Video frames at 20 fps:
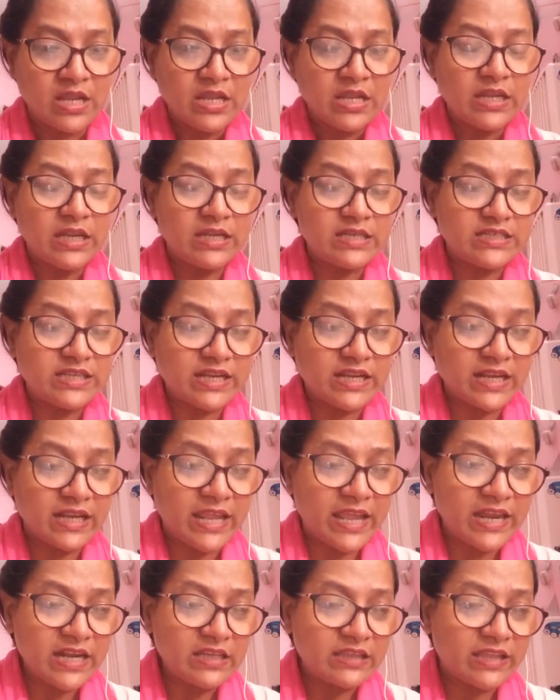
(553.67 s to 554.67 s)
He
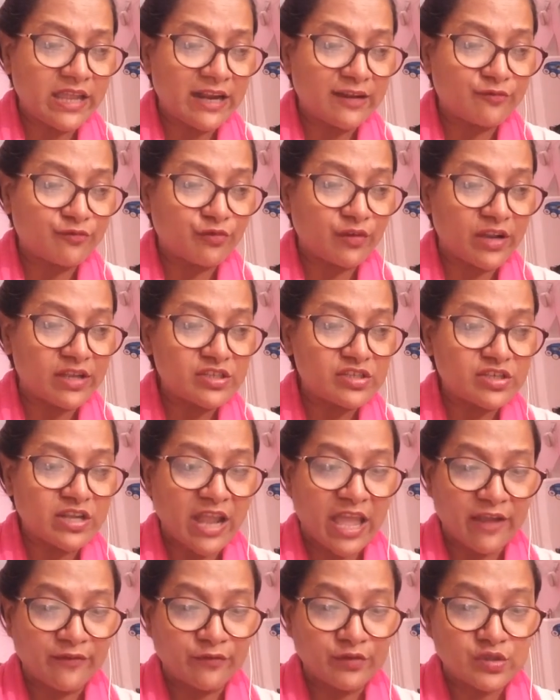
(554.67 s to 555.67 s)
declared that French
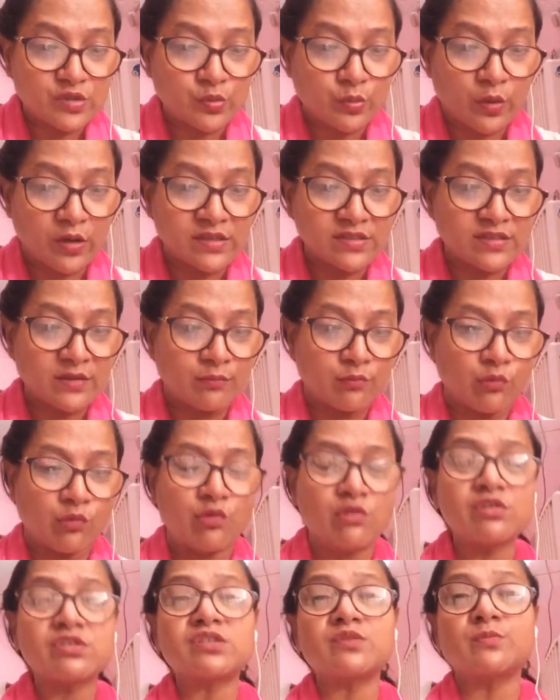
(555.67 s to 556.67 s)
language was the
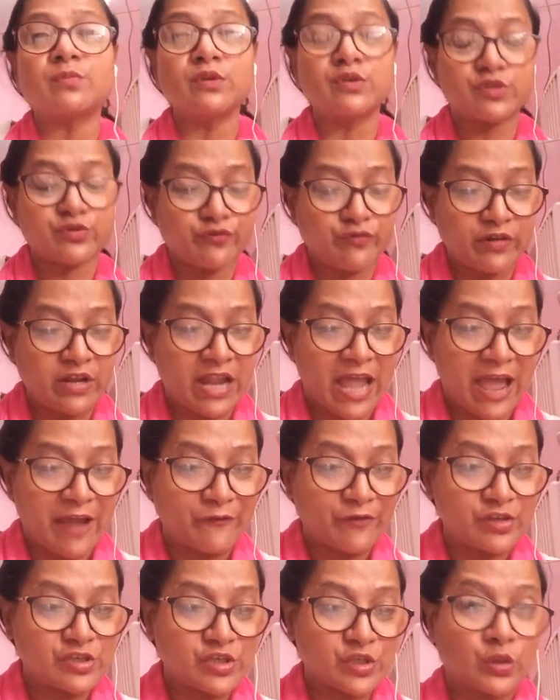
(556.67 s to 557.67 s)
most beautiful
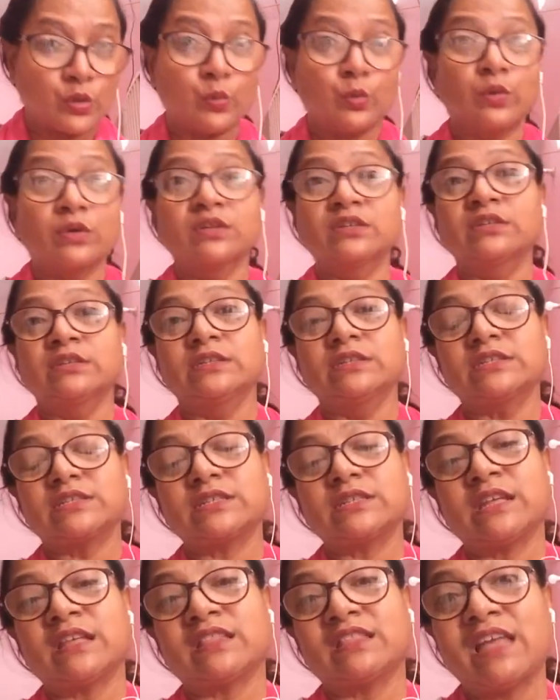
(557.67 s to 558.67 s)
language in the world.
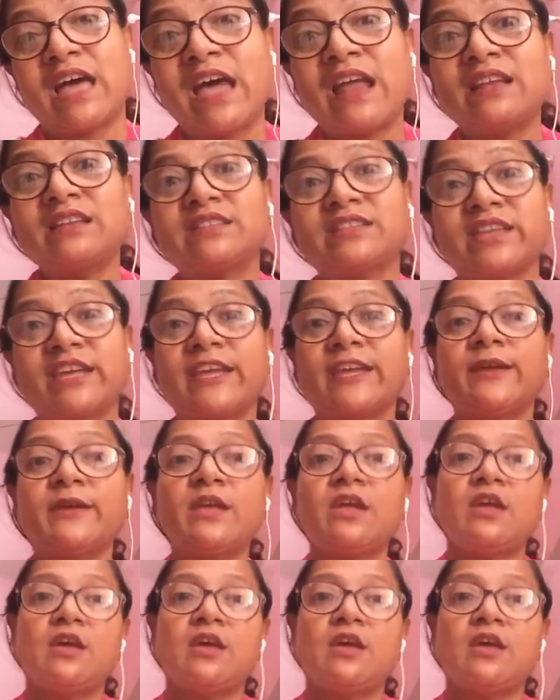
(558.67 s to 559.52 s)
Now that day